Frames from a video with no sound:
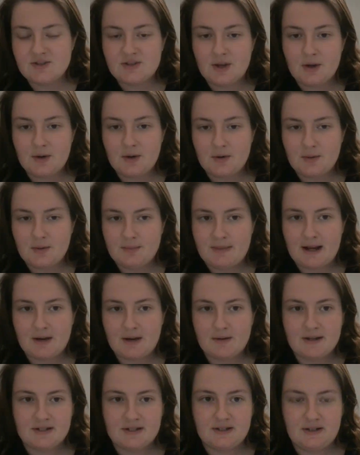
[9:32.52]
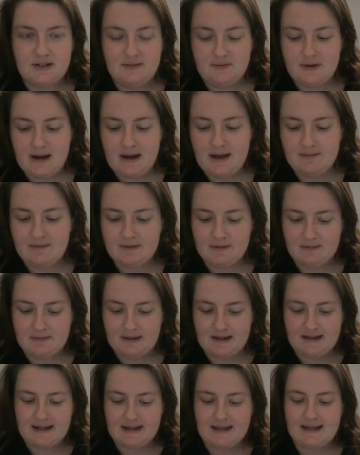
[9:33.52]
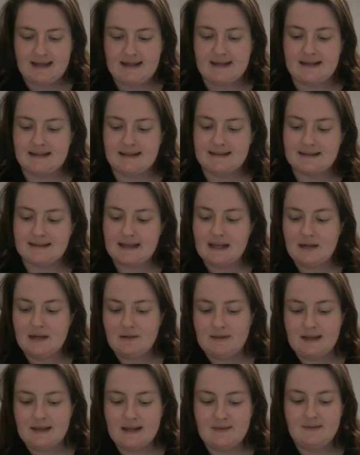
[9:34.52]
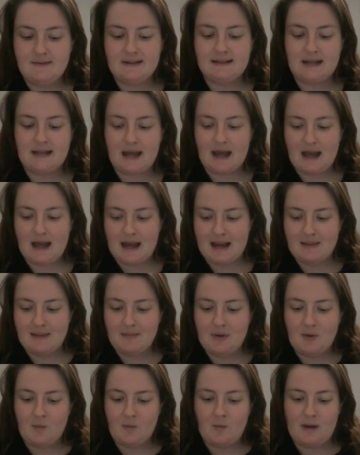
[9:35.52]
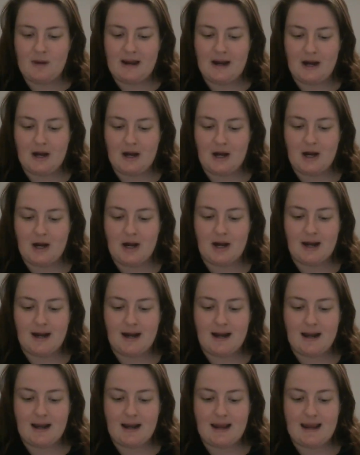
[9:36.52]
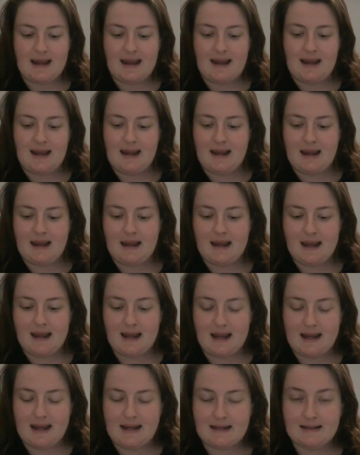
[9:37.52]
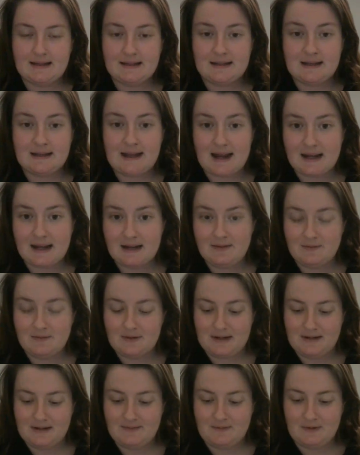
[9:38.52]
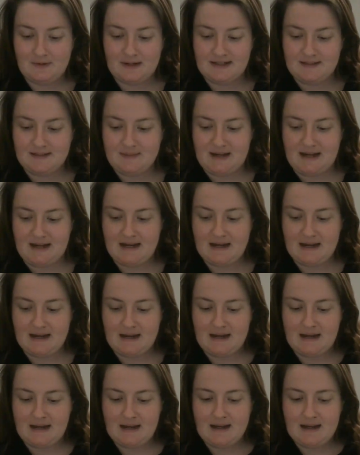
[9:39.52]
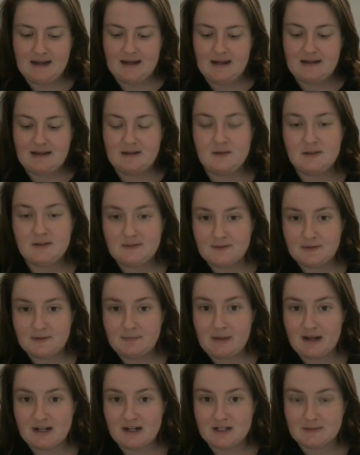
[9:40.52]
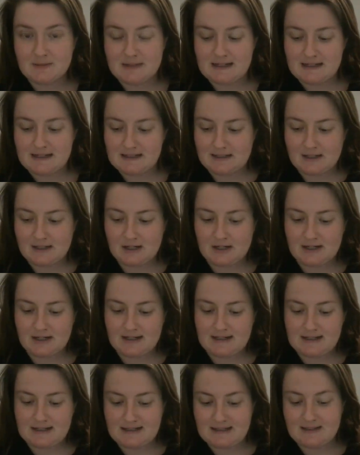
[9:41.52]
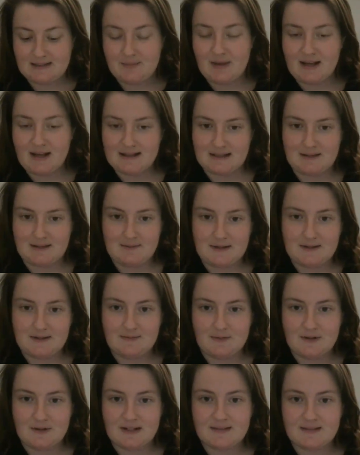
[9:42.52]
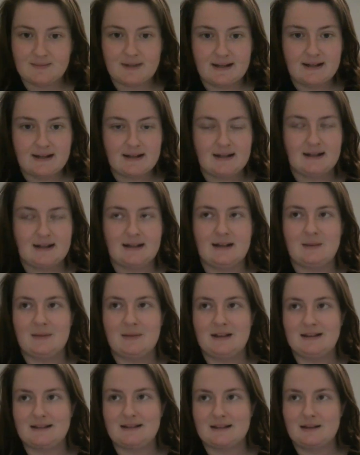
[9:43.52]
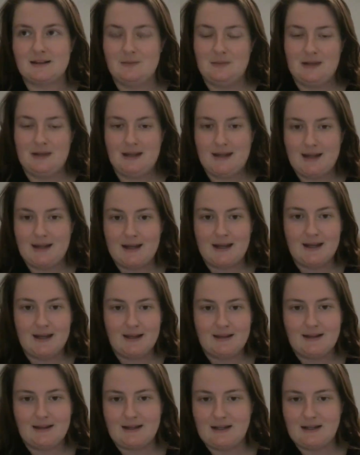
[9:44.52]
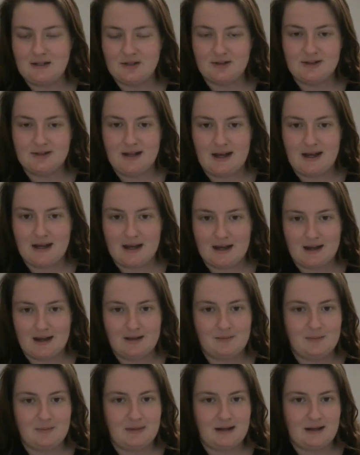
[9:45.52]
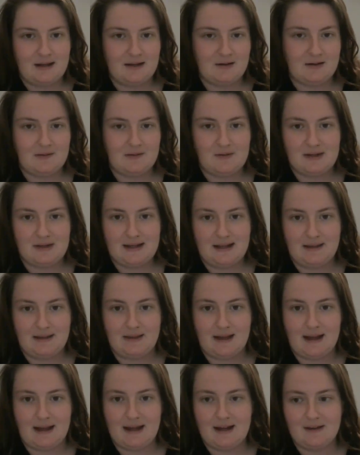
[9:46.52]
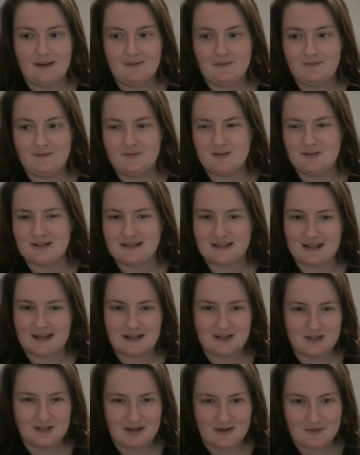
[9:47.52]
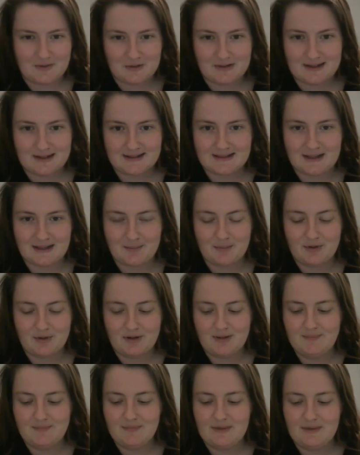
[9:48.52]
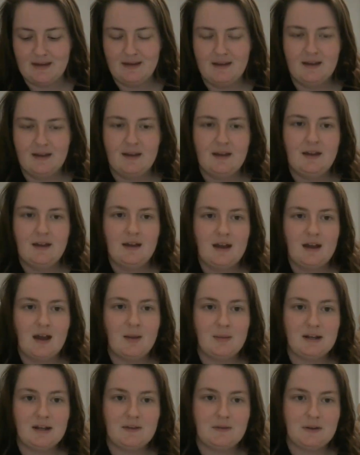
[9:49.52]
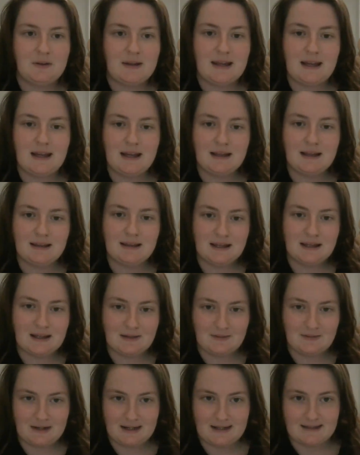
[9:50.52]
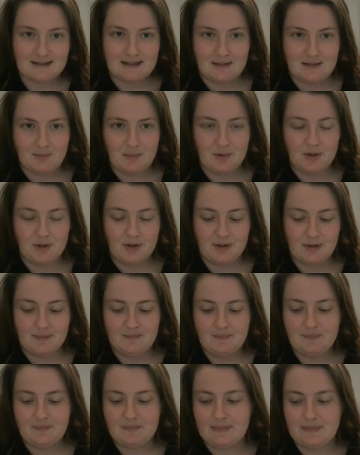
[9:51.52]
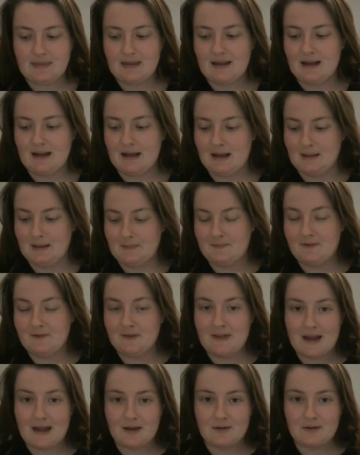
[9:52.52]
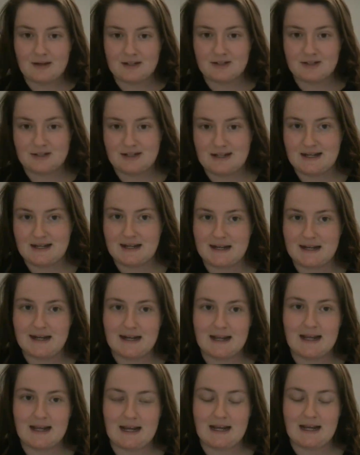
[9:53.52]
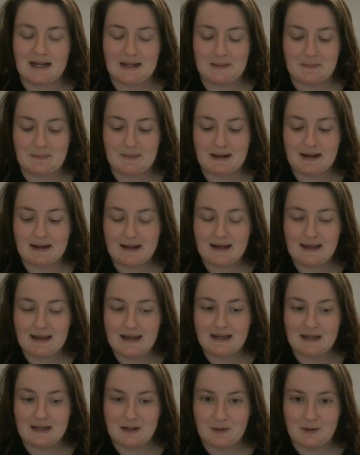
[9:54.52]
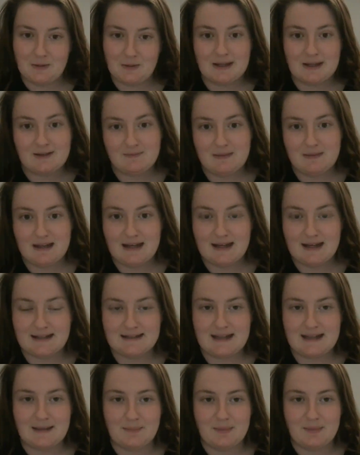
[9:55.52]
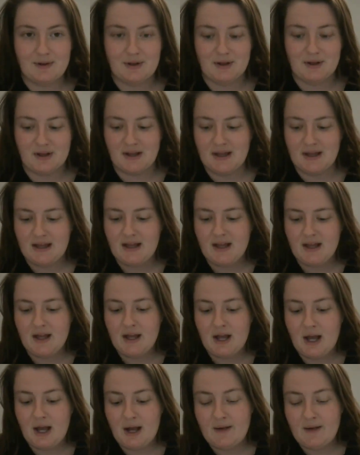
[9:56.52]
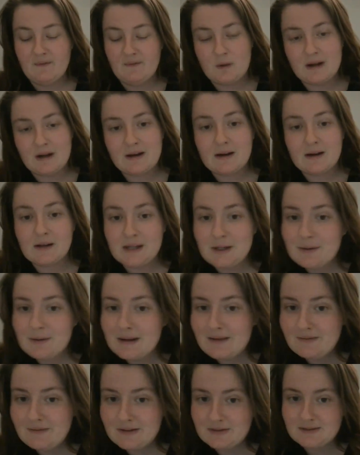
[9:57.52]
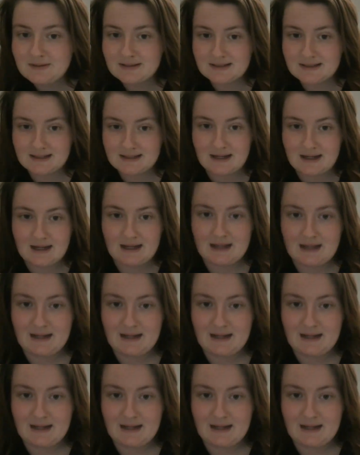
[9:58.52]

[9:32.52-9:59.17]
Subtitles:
So my question for everyone is, can you think of a time where a negative reinforcement used for punishment turned into positive reinforcement? And this can be in your job, in your everyday life, just like a general example. And if you can't think of an example for that question, can you give me an example of where you have used